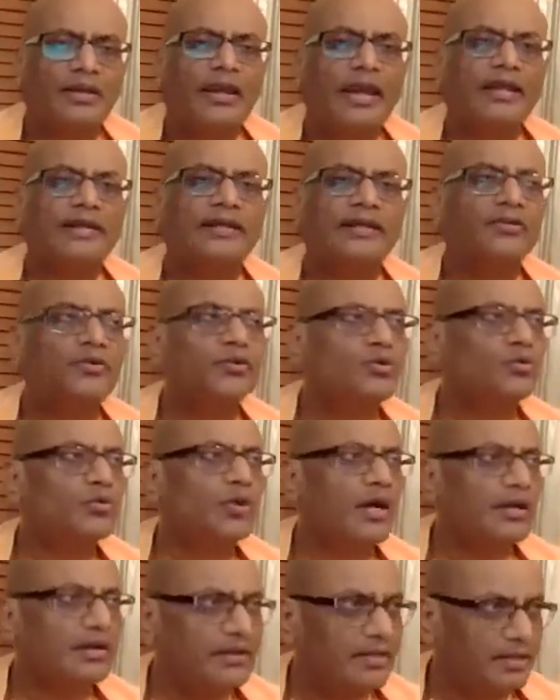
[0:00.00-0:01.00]
And in
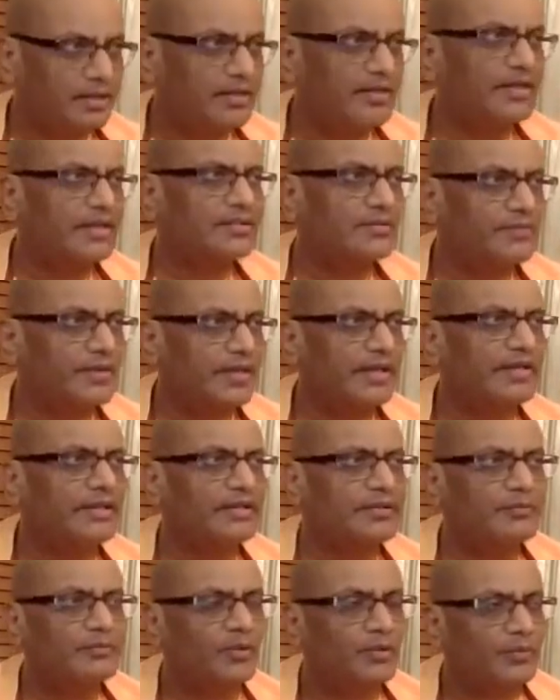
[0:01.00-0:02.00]
200 years, we are in
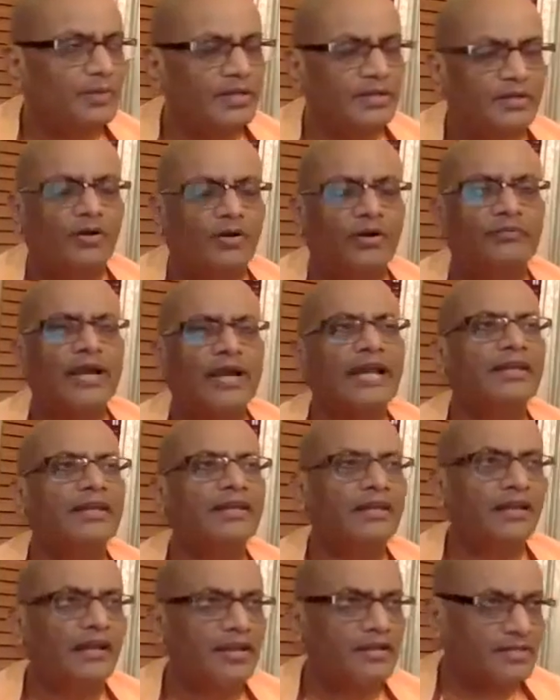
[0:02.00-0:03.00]
the moment of
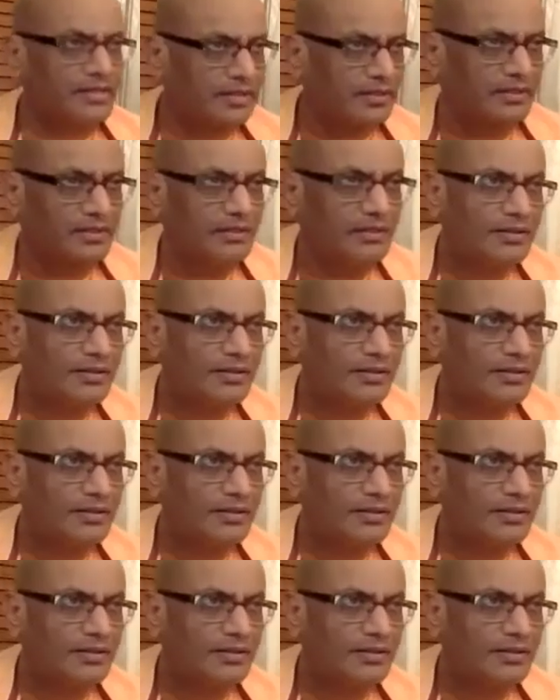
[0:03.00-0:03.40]
annihilation.